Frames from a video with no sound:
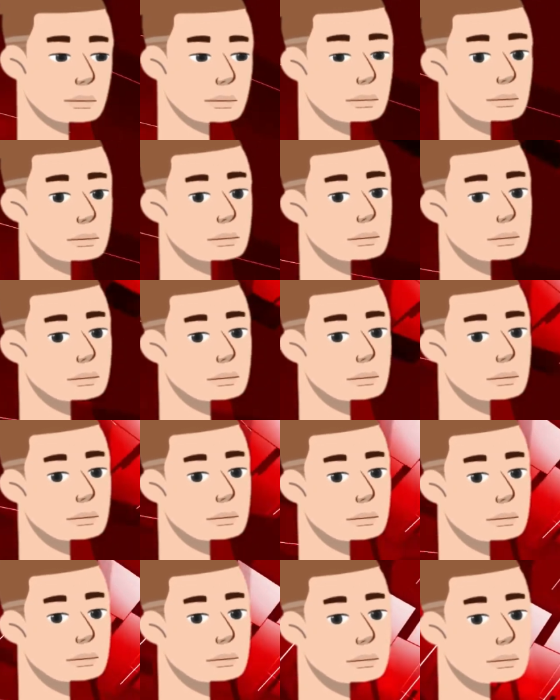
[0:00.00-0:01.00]
Let's look at
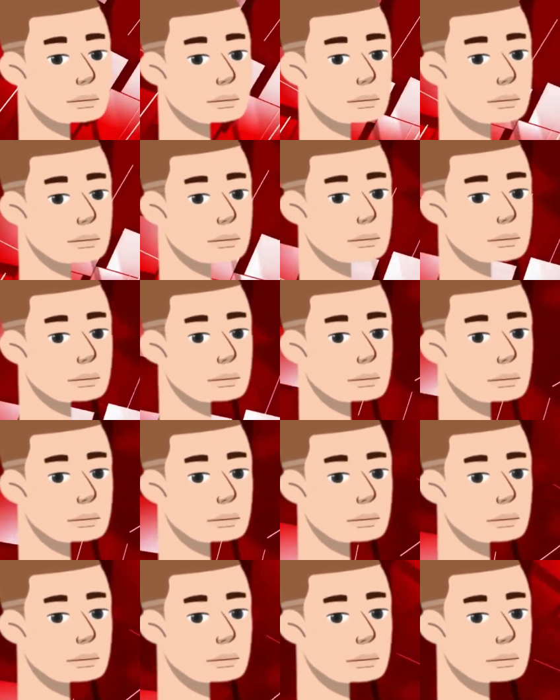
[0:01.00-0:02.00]
Connor's skills.
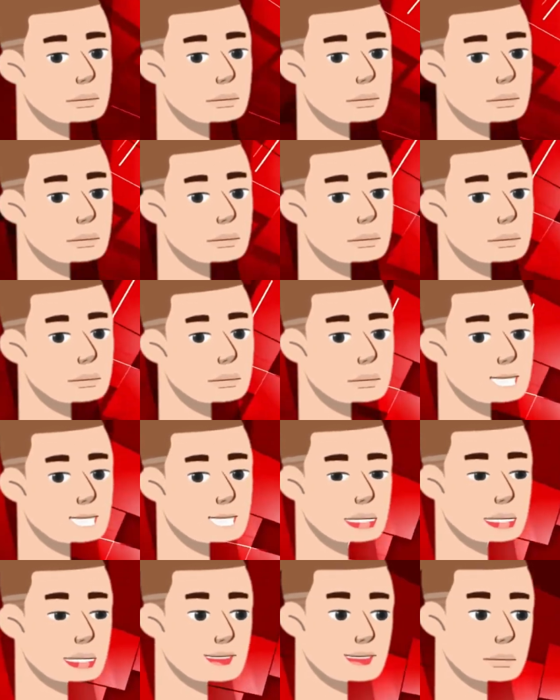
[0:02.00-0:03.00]
His
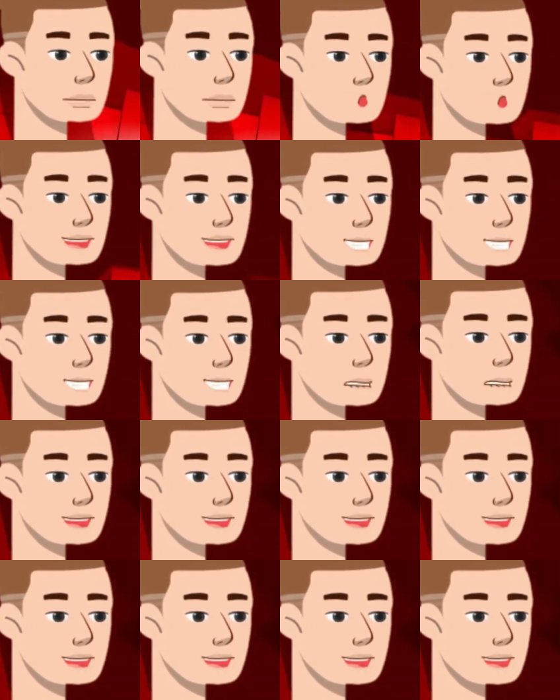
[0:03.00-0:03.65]
first skill deals